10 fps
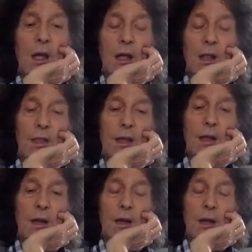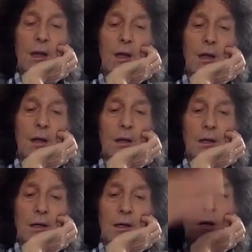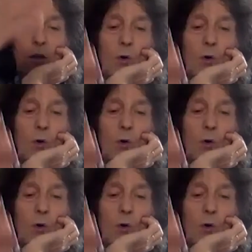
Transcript: And then uh, he'll go